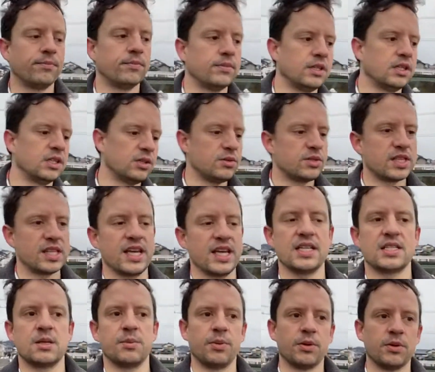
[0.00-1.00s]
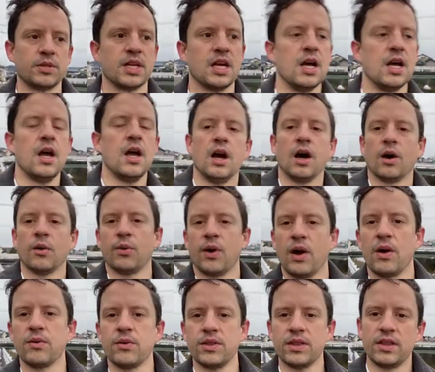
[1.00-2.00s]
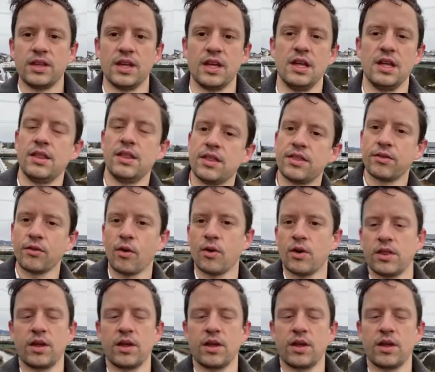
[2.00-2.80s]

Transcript: loosely I suppose, around the throat of the